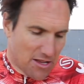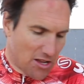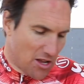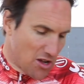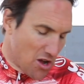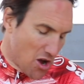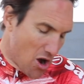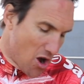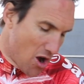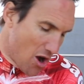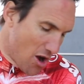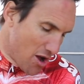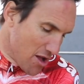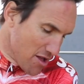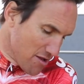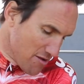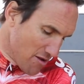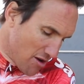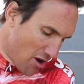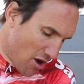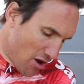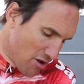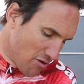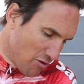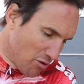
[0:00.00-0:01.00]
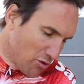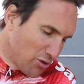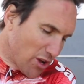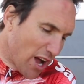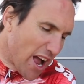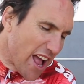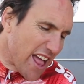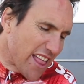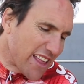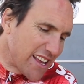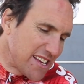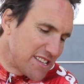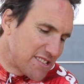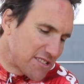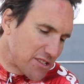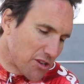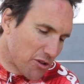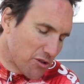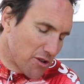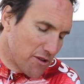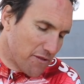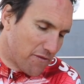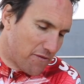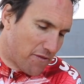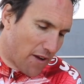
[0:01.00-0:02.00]
Uh, well, I only
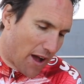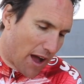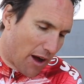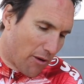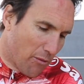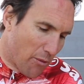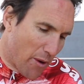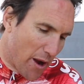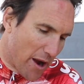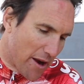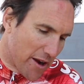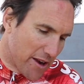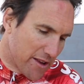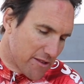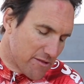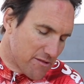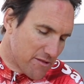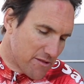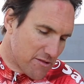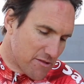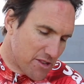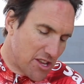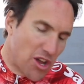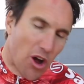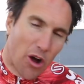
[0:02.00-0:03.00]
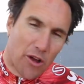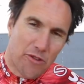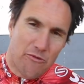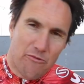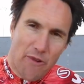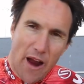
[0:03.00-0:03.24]
sort of uh, wear it the odd